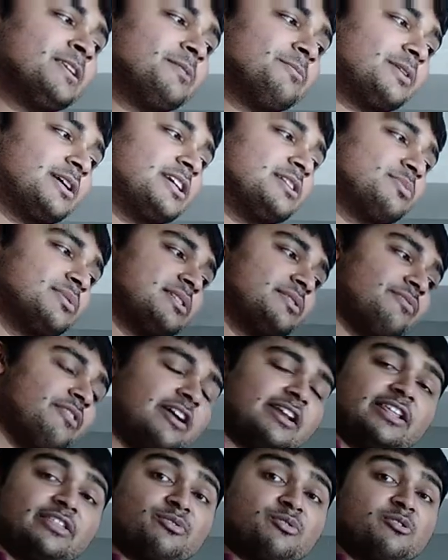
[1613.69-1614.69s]
because we're
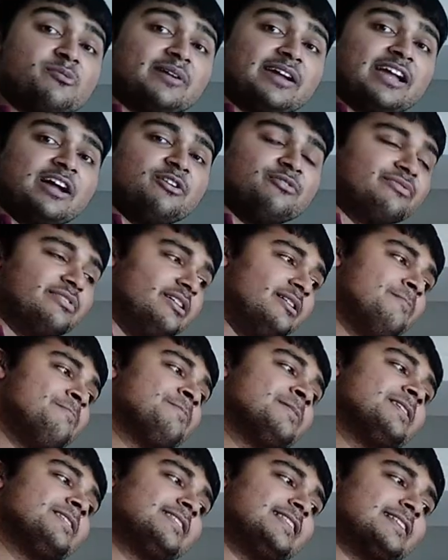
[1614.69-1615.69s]
dividing through by alpha,
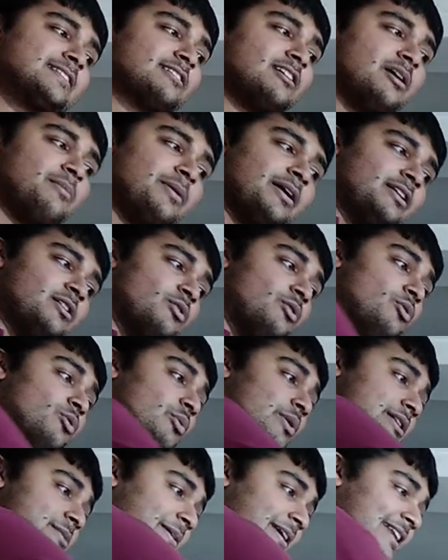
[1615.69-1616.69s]
this guy might not
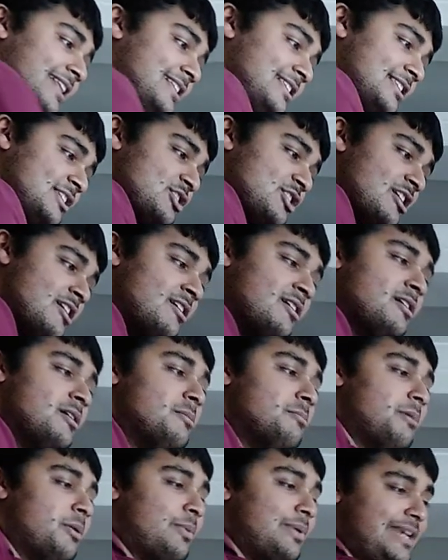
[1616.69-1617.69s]
always be an integer,
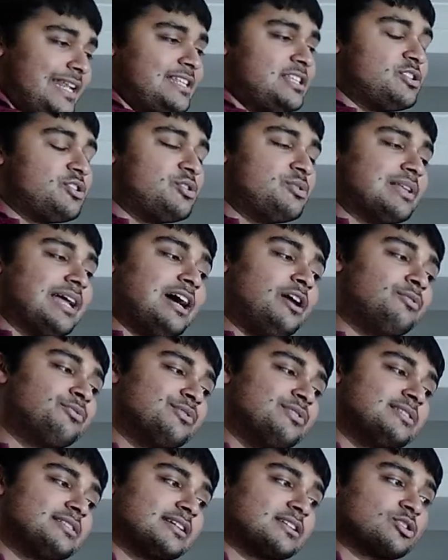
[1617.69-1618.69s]
but we need to choose alpha
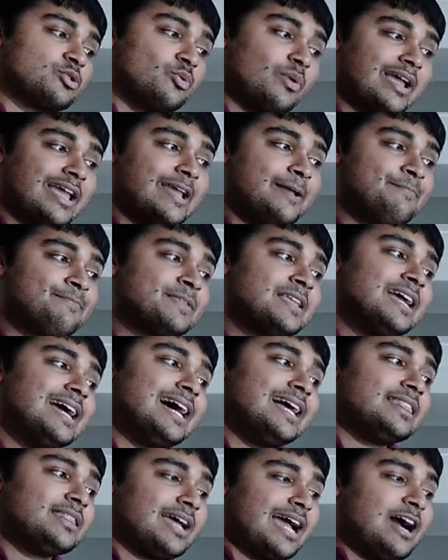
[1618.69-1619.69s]
in such a way,
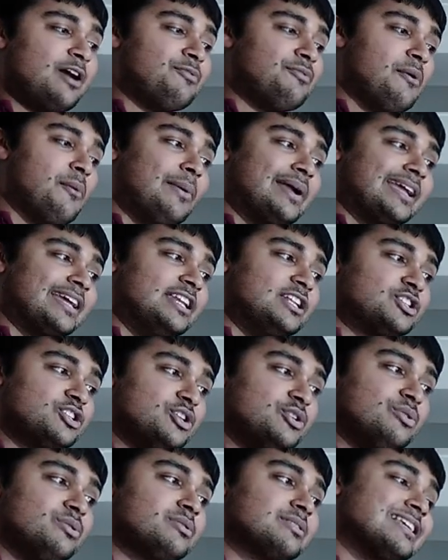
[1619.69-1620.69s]
and the alpha we're going to
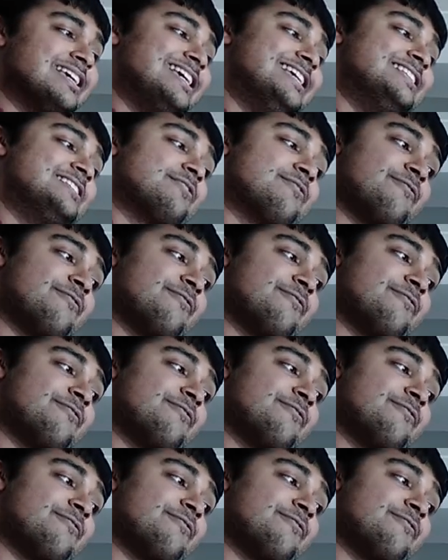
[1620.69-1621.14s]
choose is